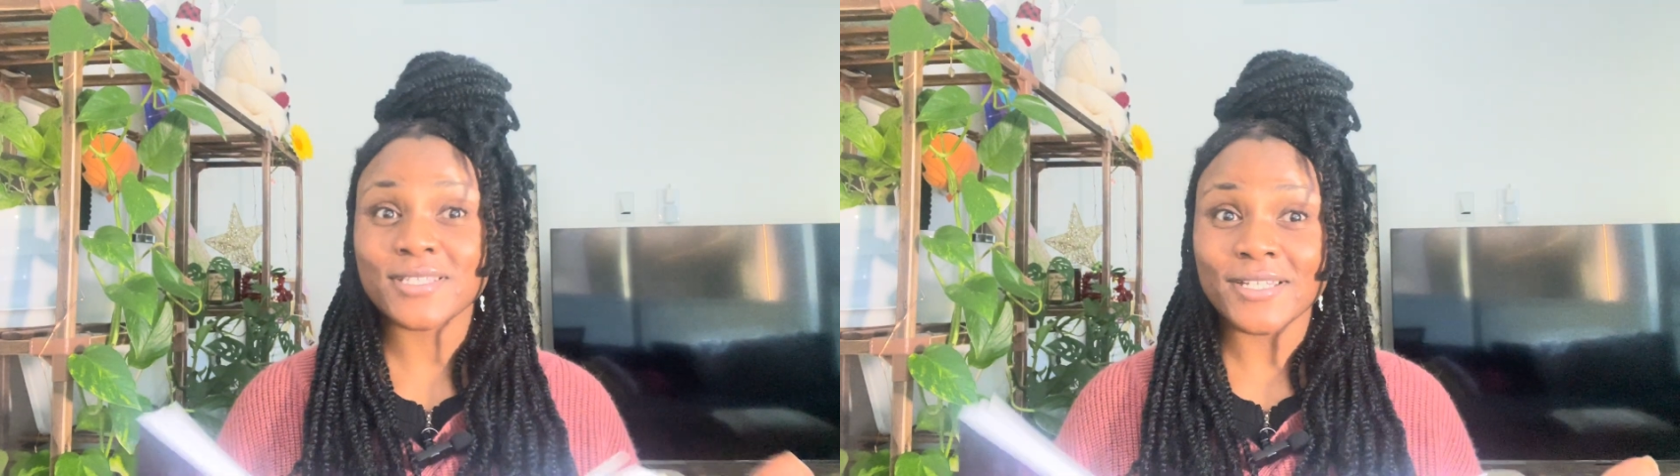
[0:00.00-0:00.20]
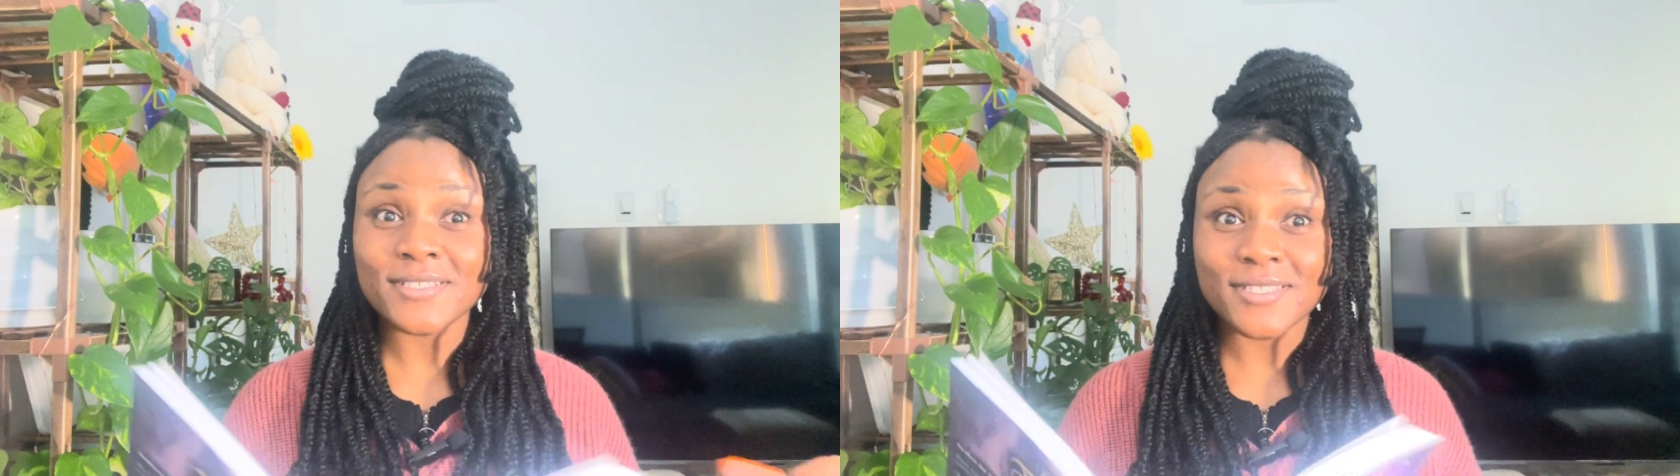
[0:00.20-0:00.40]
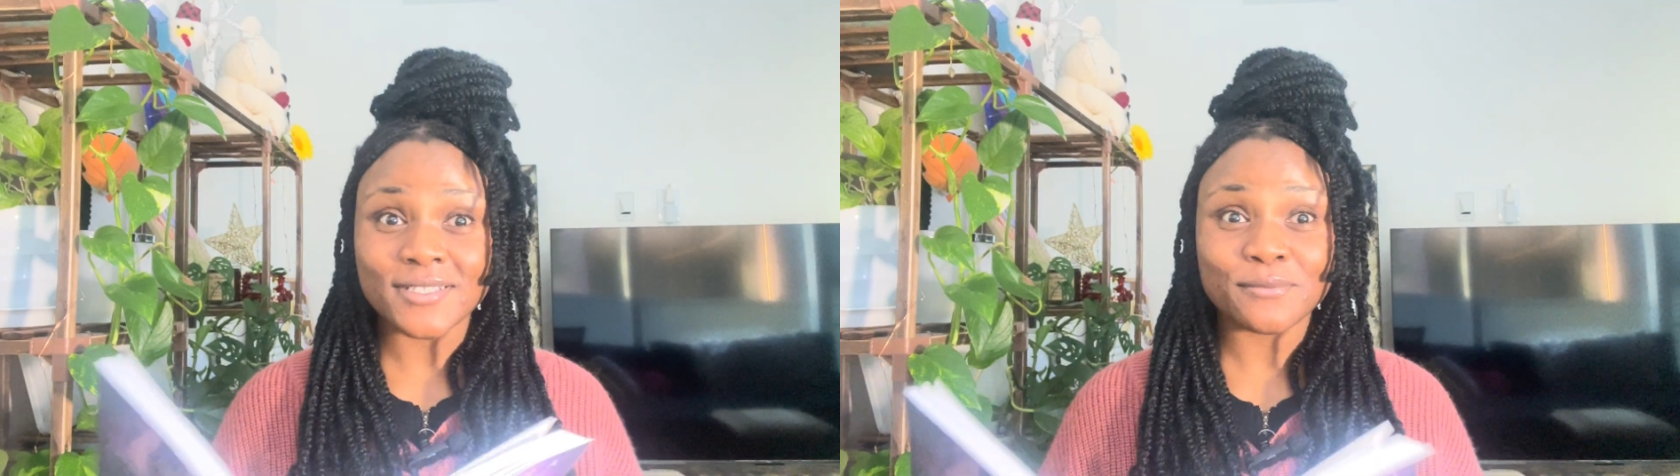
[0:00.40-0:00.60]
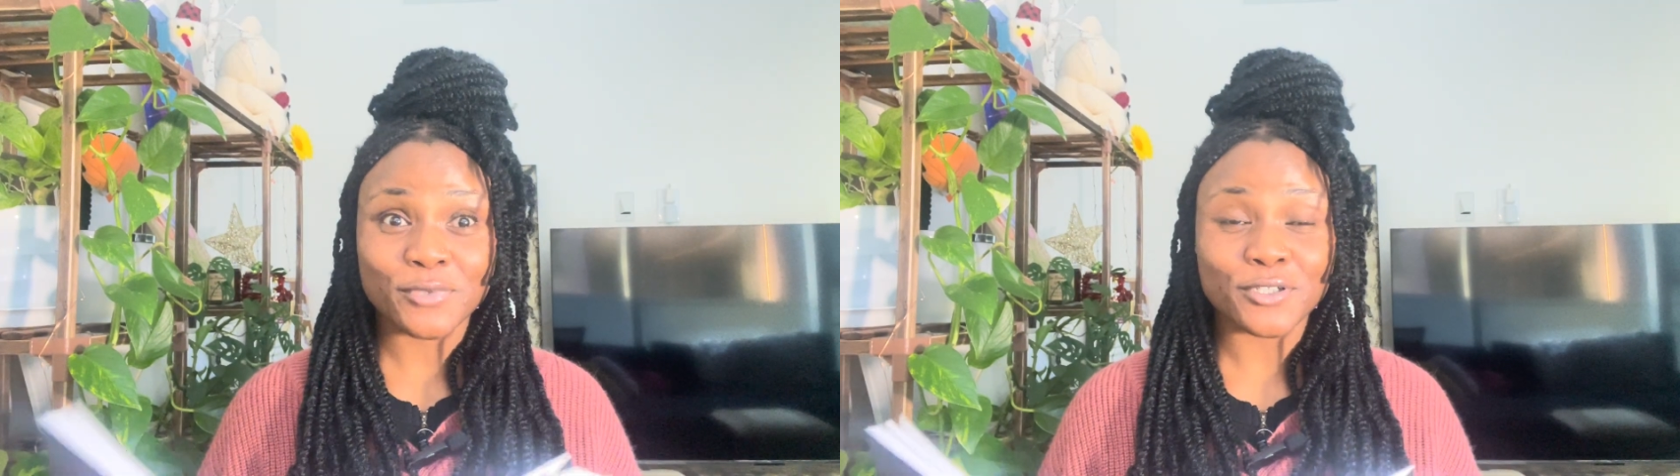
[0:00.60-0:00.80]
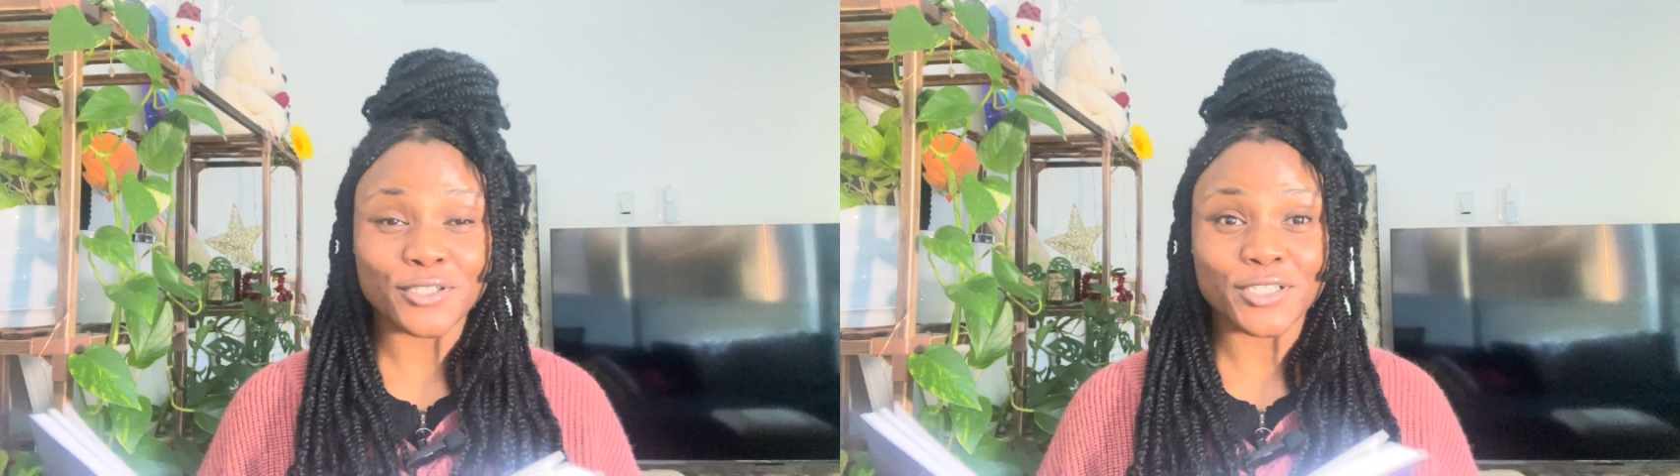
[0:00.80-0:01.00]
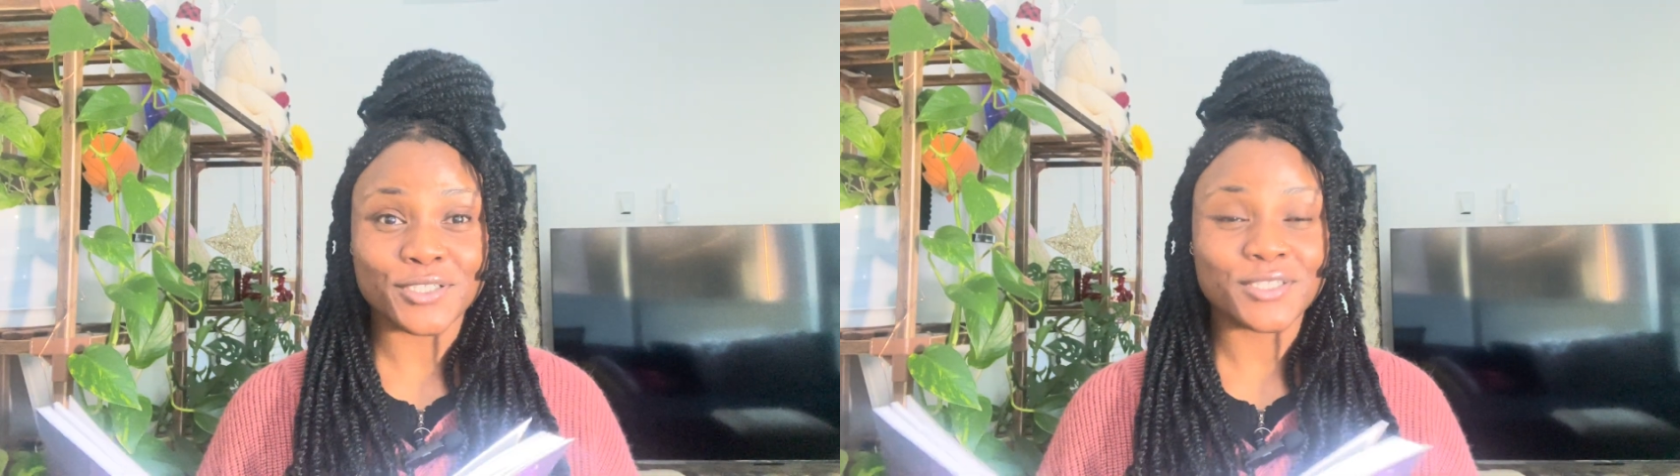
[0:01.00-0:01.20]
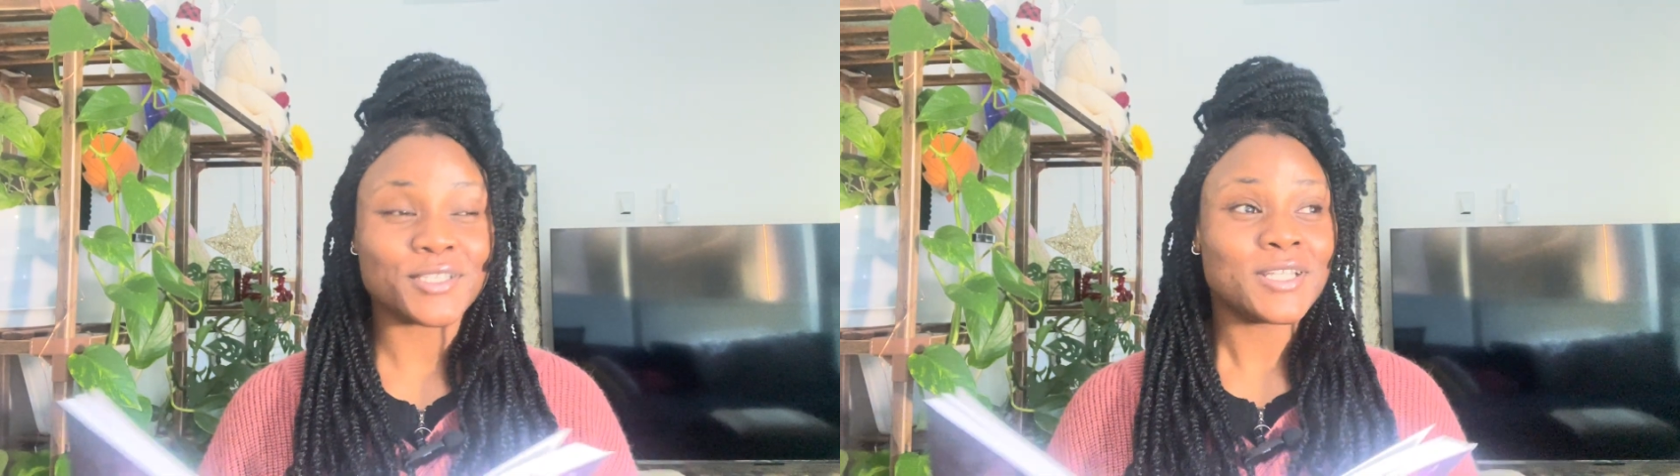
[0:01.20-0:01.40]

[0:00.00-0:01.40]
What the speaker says: Lenten period.